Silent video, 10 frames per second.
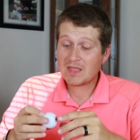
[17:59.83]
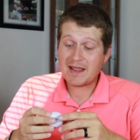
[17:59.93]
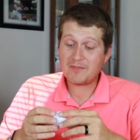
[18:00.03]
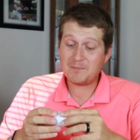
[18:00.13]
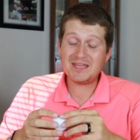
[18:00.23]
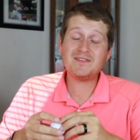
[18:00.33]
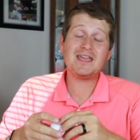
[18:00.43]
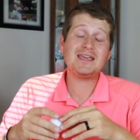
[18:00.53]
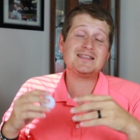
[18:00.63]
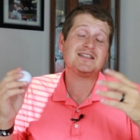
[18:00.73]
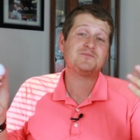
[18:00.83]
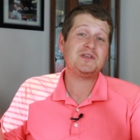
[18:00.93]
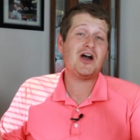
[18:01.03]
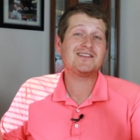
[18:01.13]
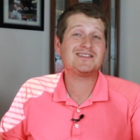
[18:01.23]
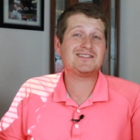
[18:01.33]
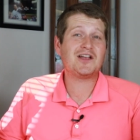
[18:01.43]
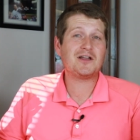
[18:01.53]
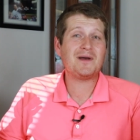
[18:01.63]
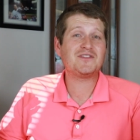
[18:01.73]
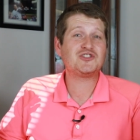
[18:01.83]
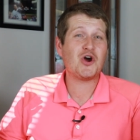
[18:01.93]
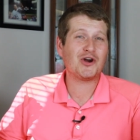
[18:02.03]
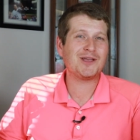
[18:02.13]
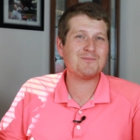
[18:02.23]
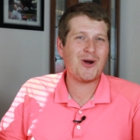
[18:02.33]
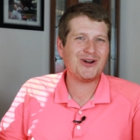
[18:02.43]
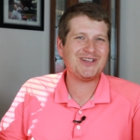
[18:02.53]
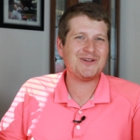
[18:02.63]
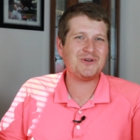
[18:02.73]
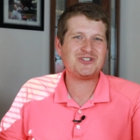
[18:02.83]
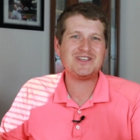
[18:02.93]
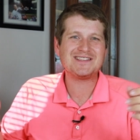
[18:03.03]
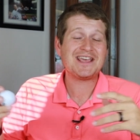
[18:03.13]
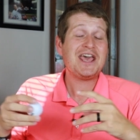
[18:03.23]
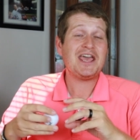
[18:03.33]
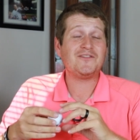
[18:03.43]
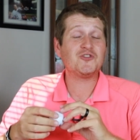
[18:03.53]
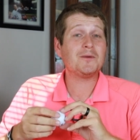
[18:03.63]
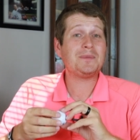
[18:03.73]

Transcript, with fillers: Now, the big thing is, let's be honest, let's talk about the target market, which is if you're a